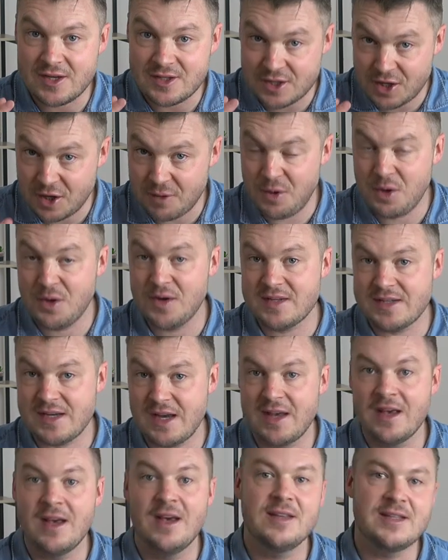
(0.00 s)
as a
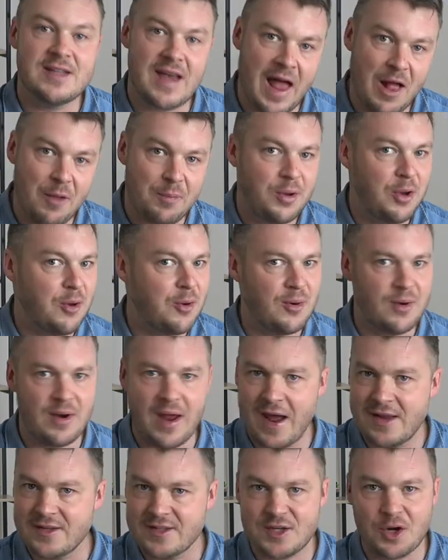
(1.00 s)
community to help you and
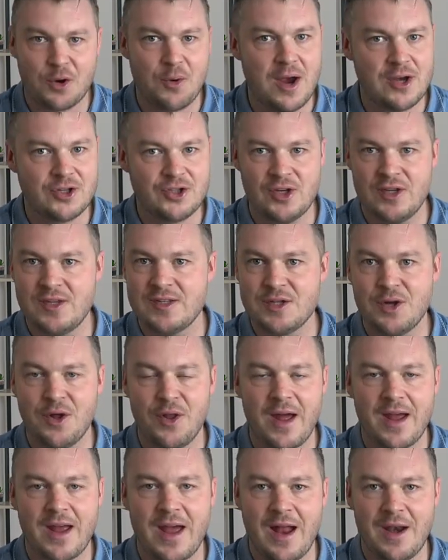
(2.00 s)
answer questions and
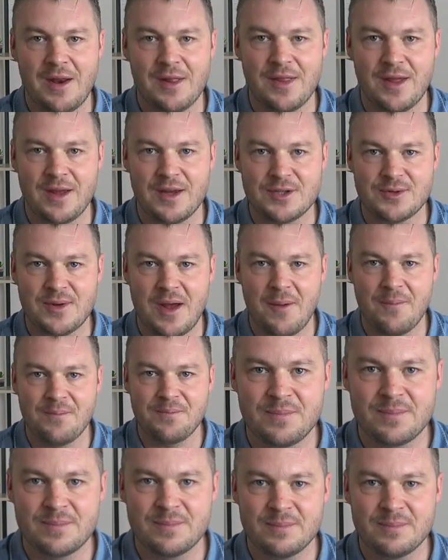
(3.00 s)
all that kind of thing as well.